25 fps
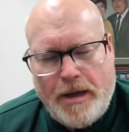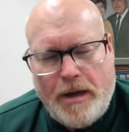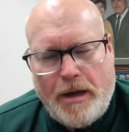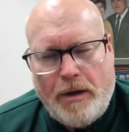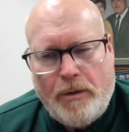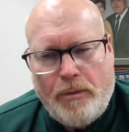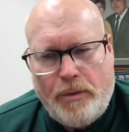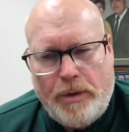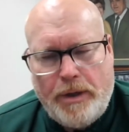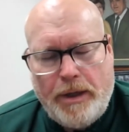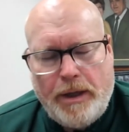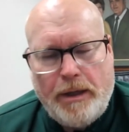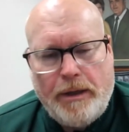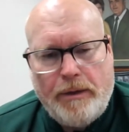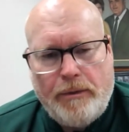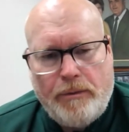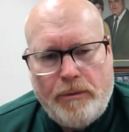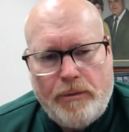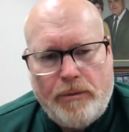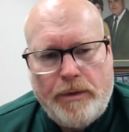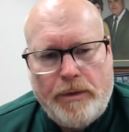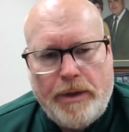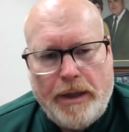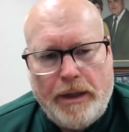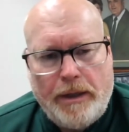a really,
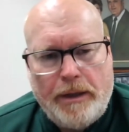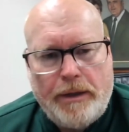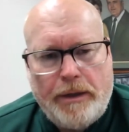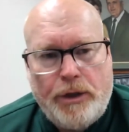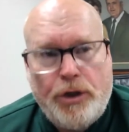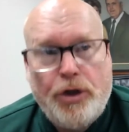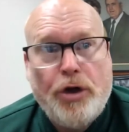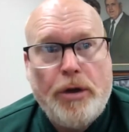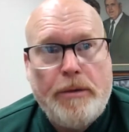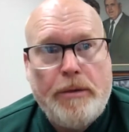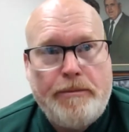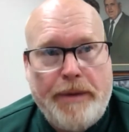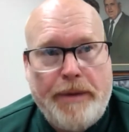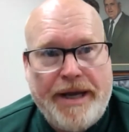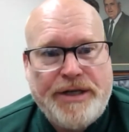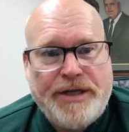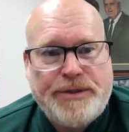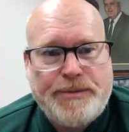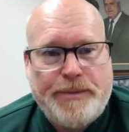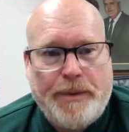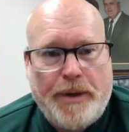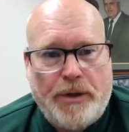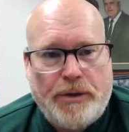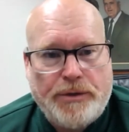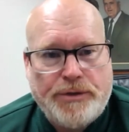really good
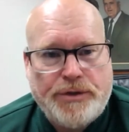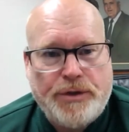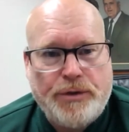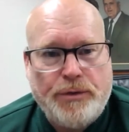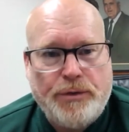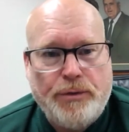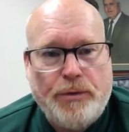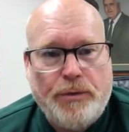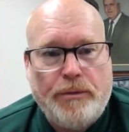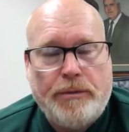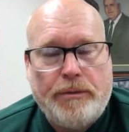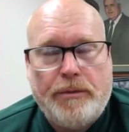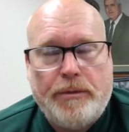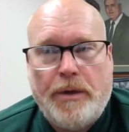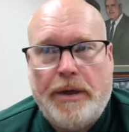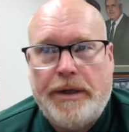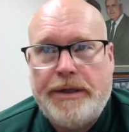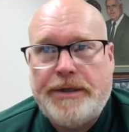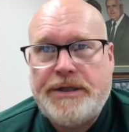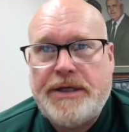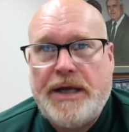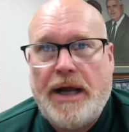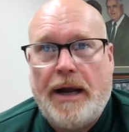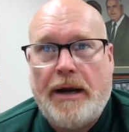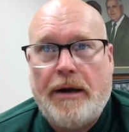baseball school. Well,
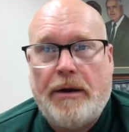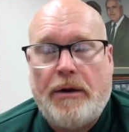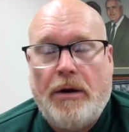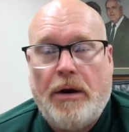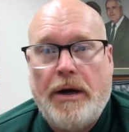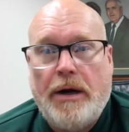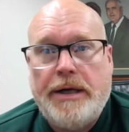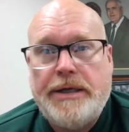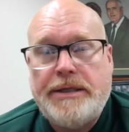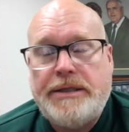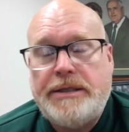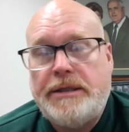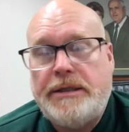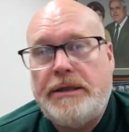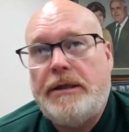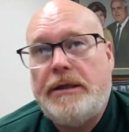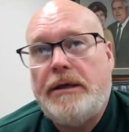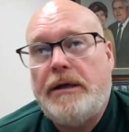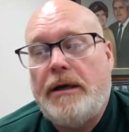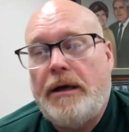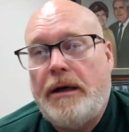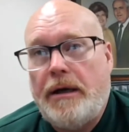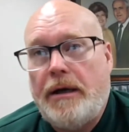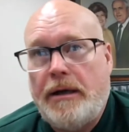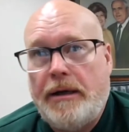it's kind of crazy.
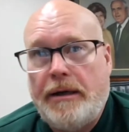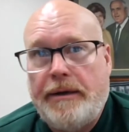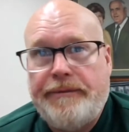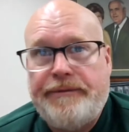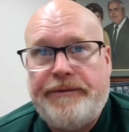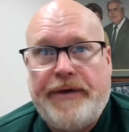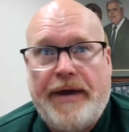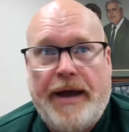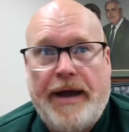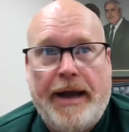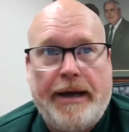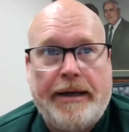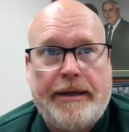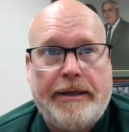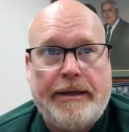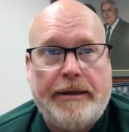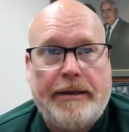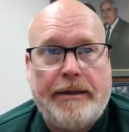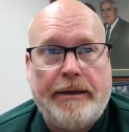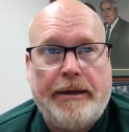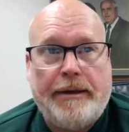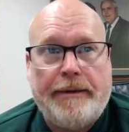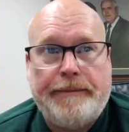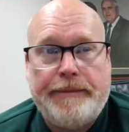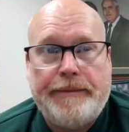In fact,
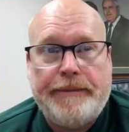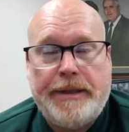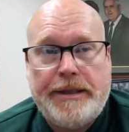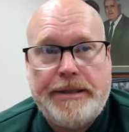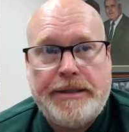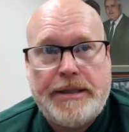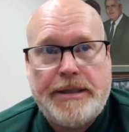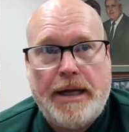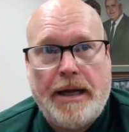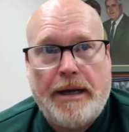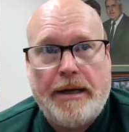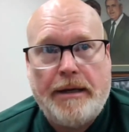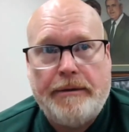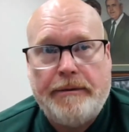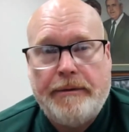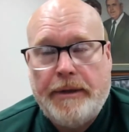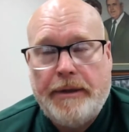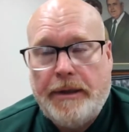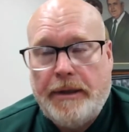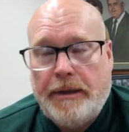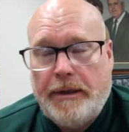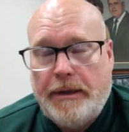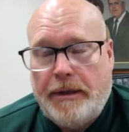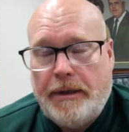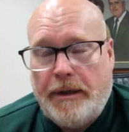he's got a
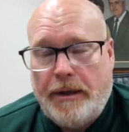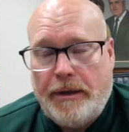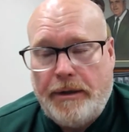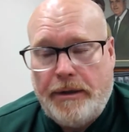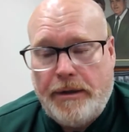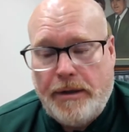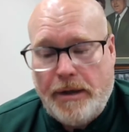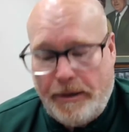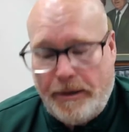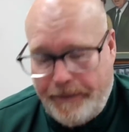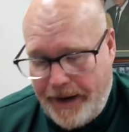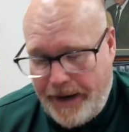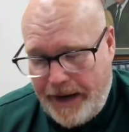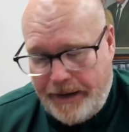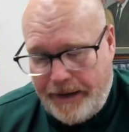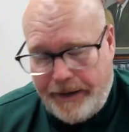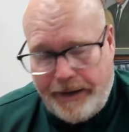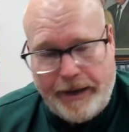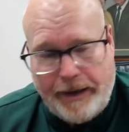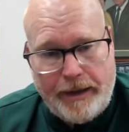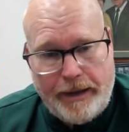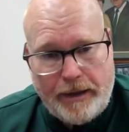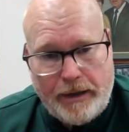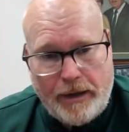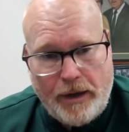young man
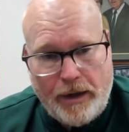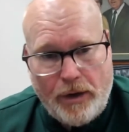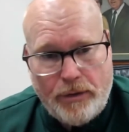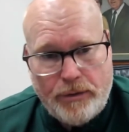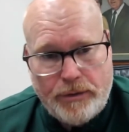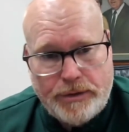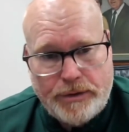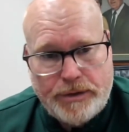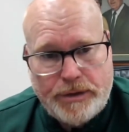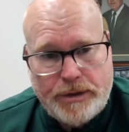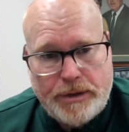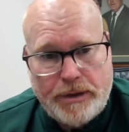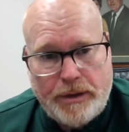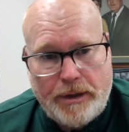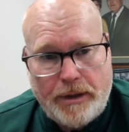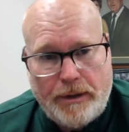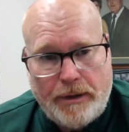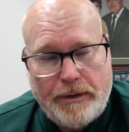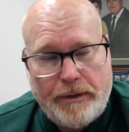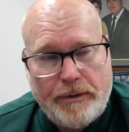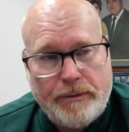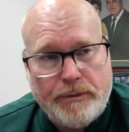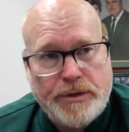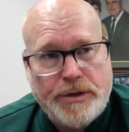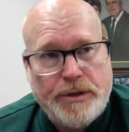that he coached.
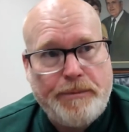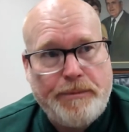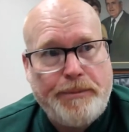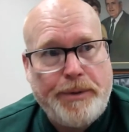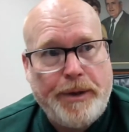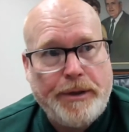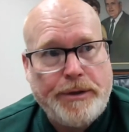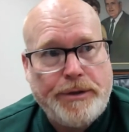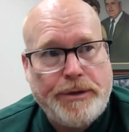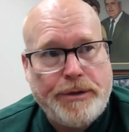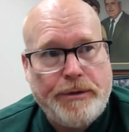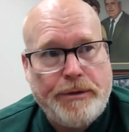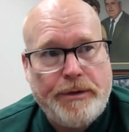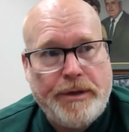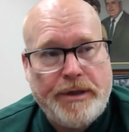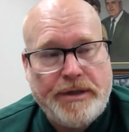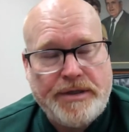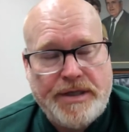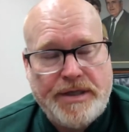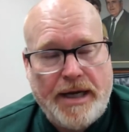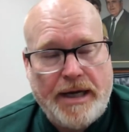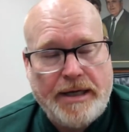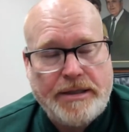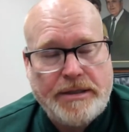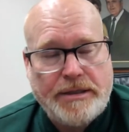There was a pitcher
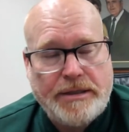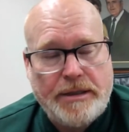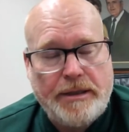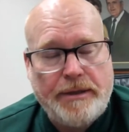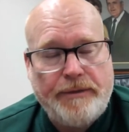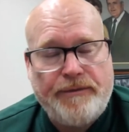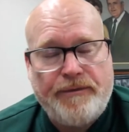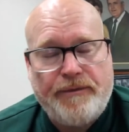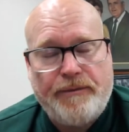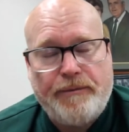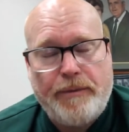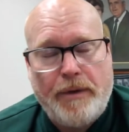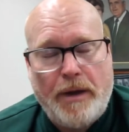that's actually